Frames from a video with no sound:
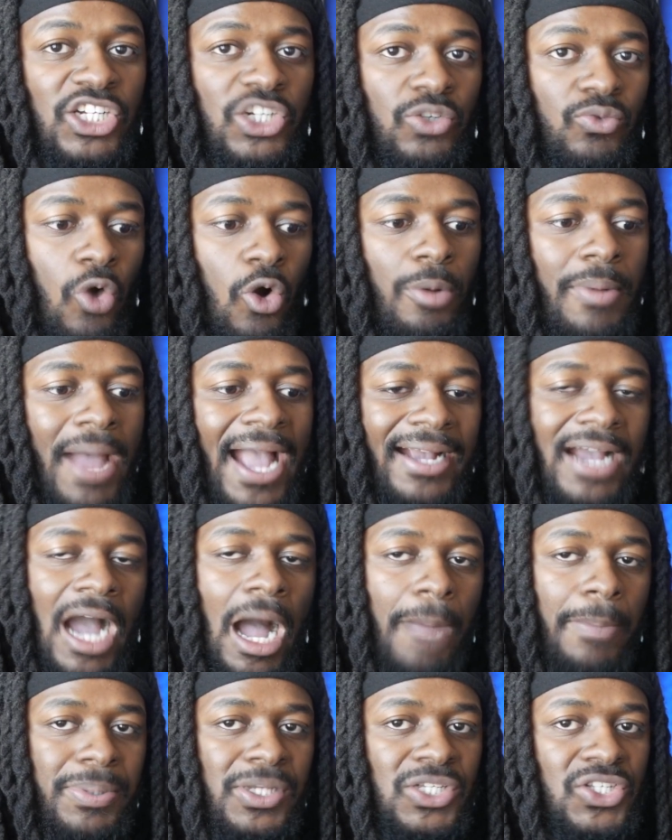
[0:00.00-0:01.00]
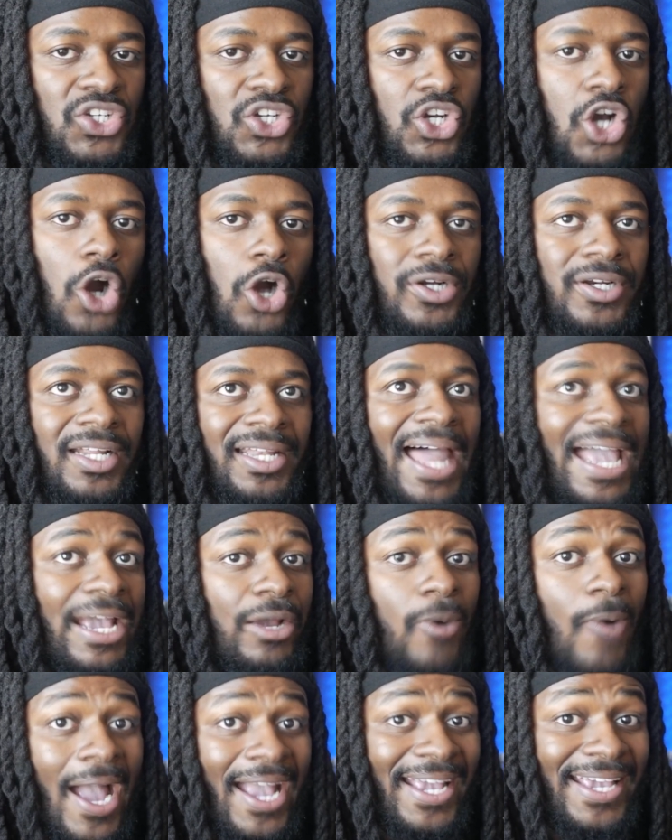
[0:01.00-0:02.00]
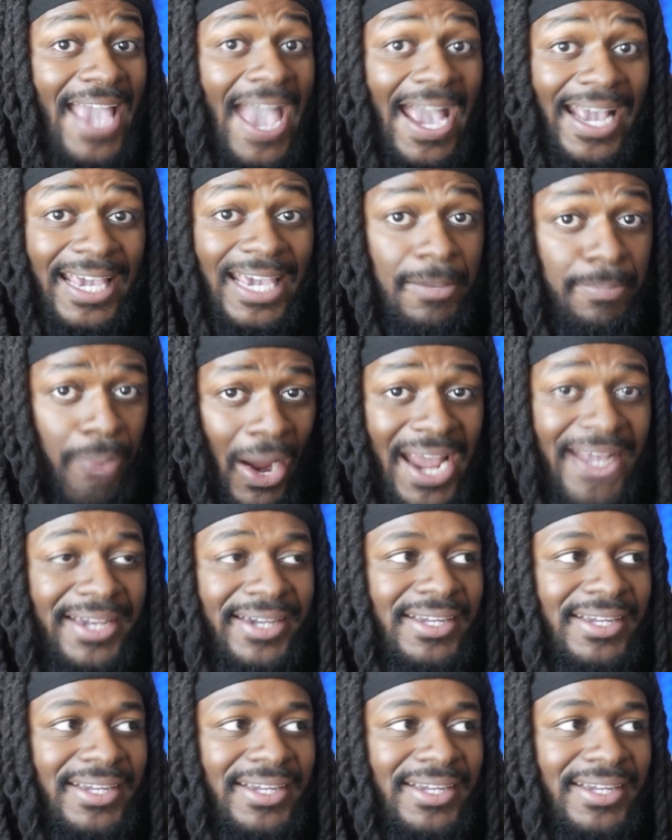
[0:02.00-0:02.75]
Rollback copies a card like Raigeki Break,